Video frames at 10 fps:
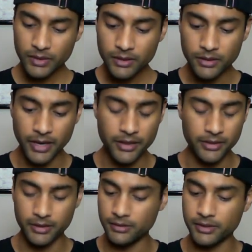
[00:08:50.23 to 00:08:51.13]
Yeah,
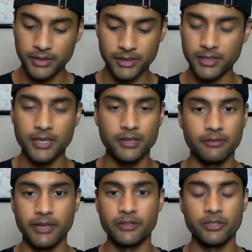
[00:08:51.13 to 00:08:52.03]
he's going to get taken
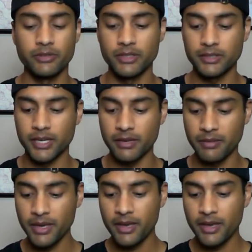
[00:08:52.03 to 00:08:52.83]
advantage of in this game.